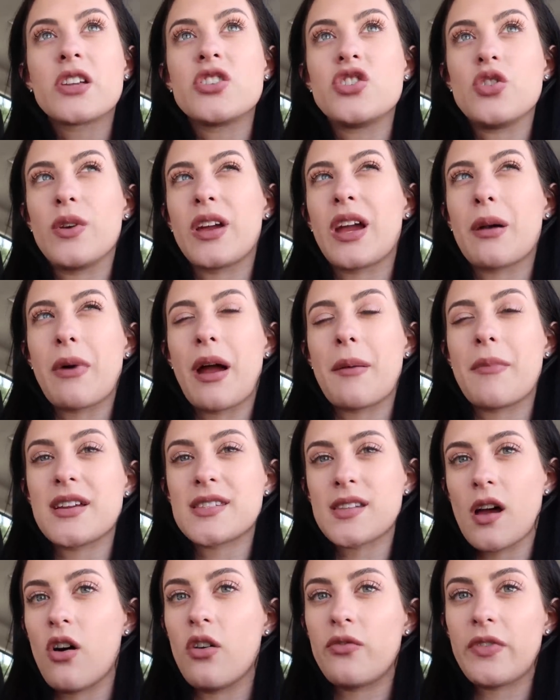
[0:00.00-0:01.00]
doing it by
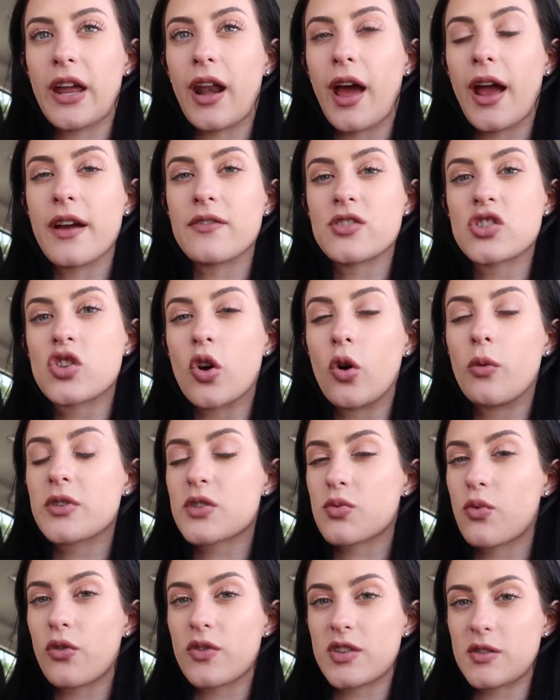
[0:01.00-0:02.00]
myself and I have so
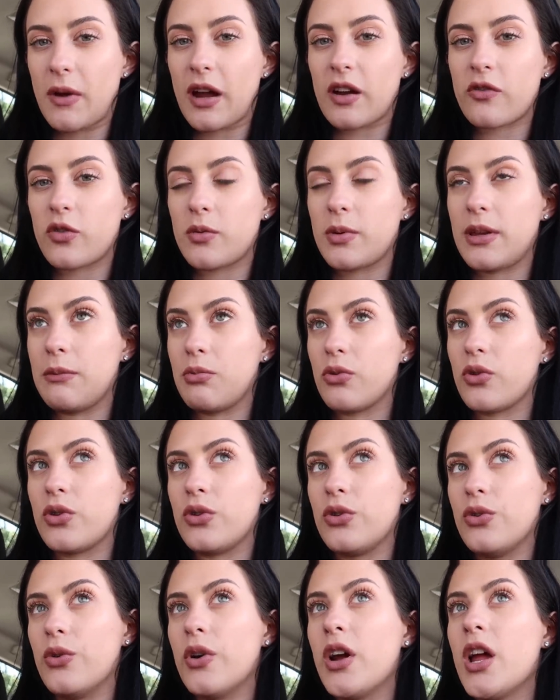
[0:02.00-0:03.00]
much more respect for people
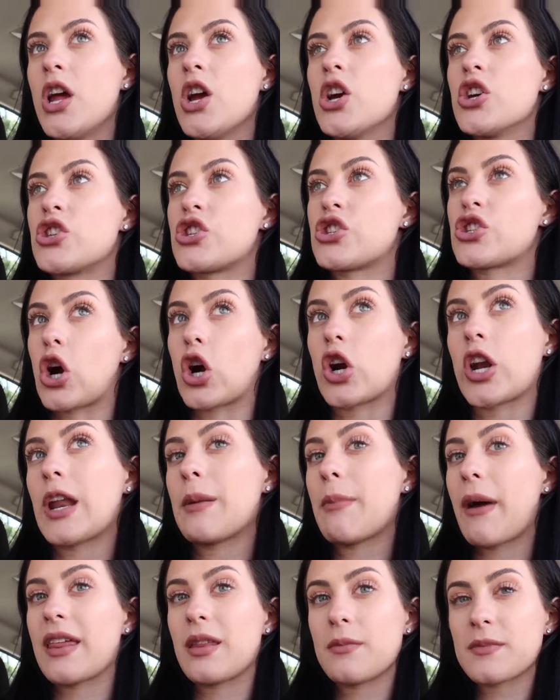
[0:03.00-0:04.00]
who
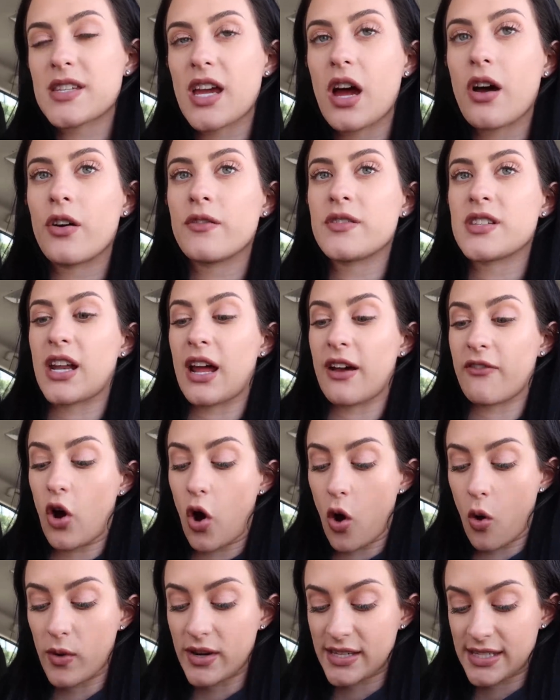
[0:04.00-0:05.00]
started by themselves and have
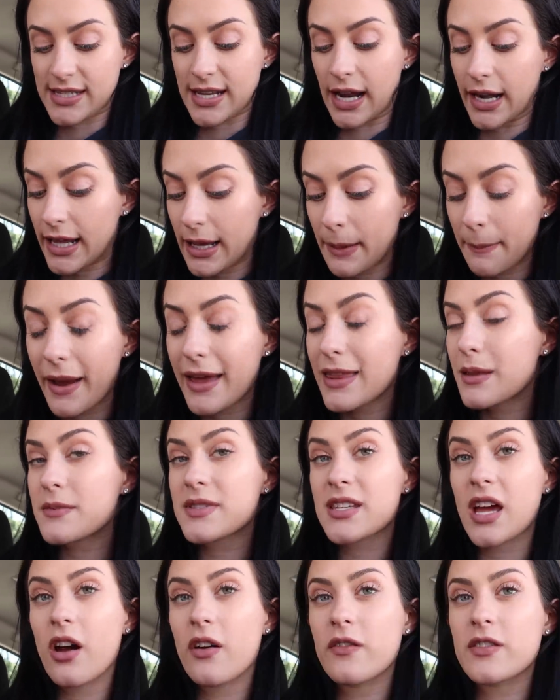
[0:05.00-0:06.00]
always done it by
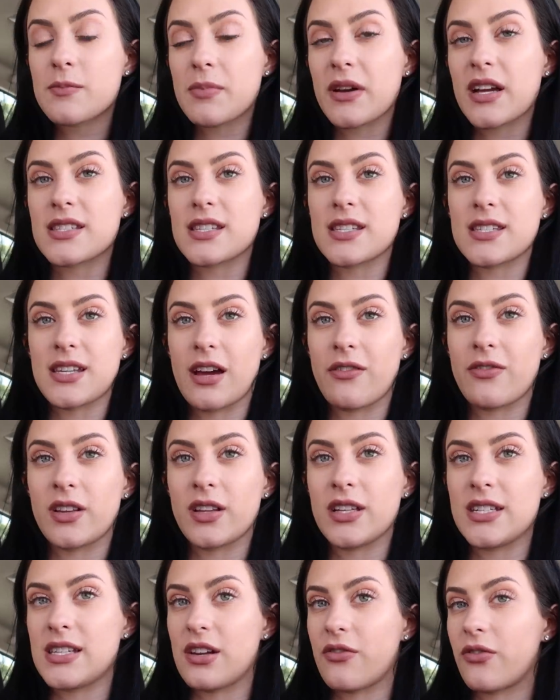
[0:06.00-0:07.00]
themselves because it's
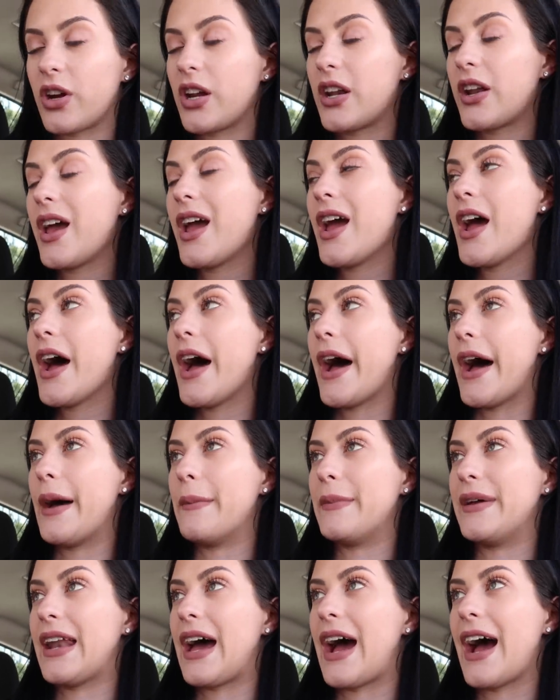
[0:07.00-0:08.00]
definitely different
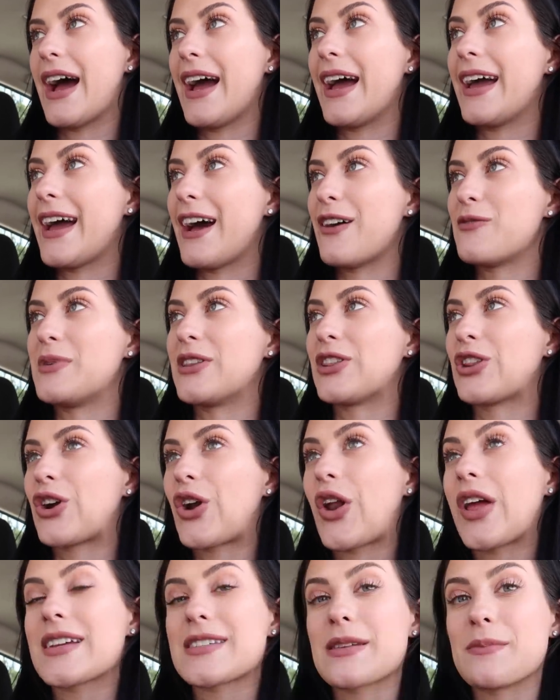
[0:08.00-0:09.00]
um, and I have been
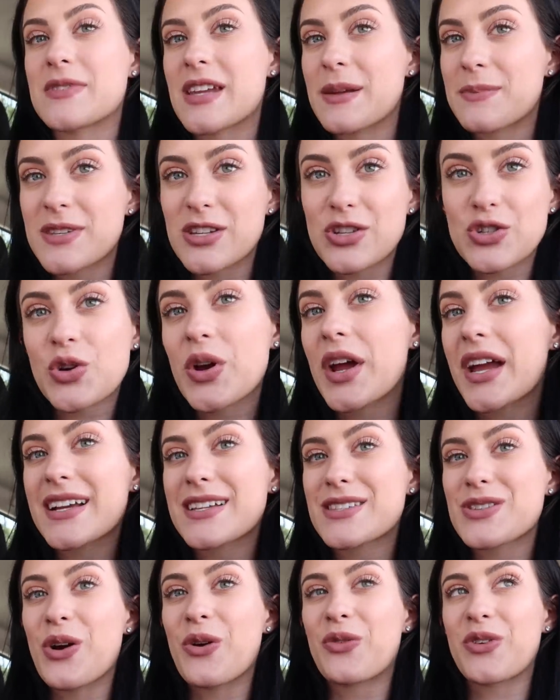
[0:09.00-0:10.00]
learning some tips and
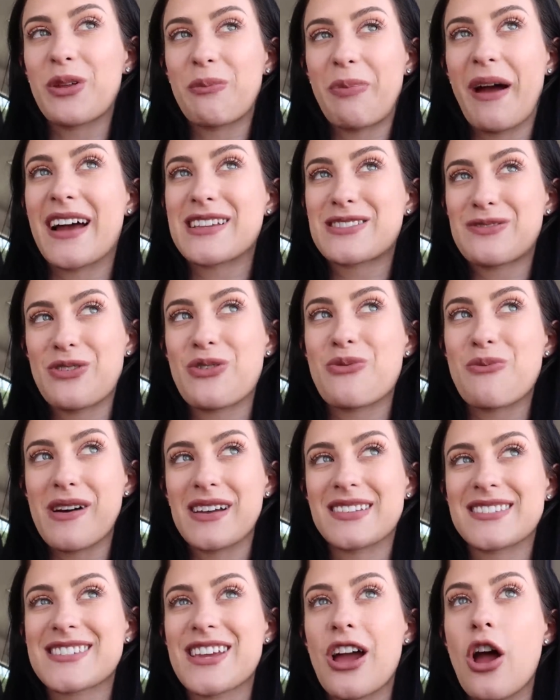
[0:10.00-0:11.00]
tricks over the past few
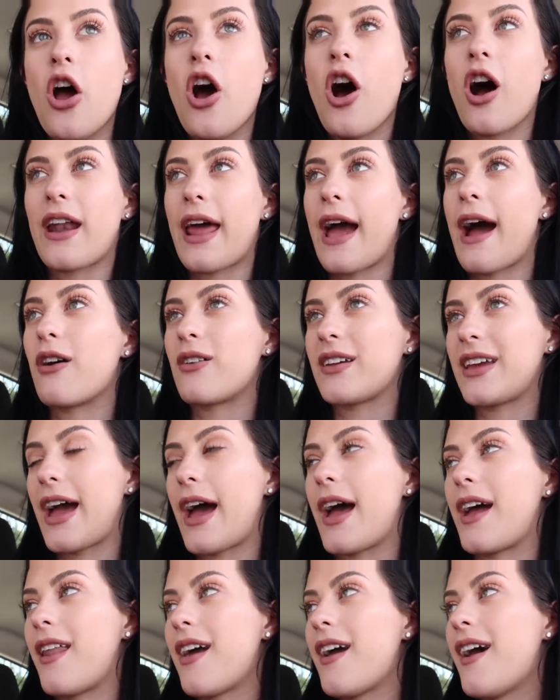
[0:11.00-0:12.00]
months on how to
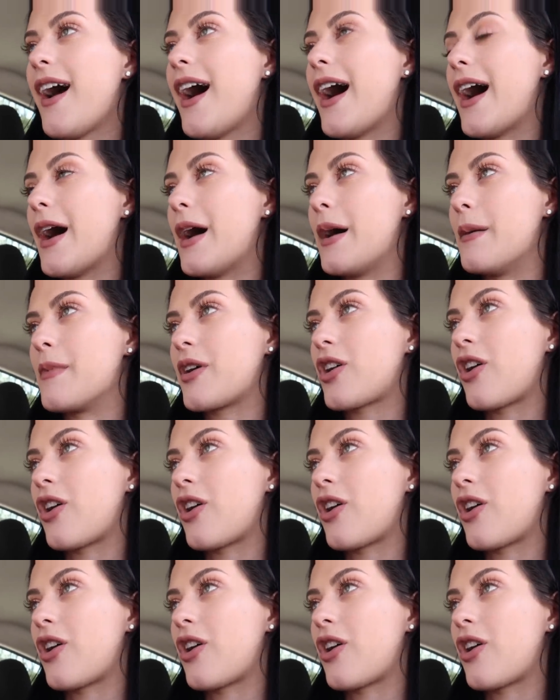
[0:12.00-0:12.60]
get um,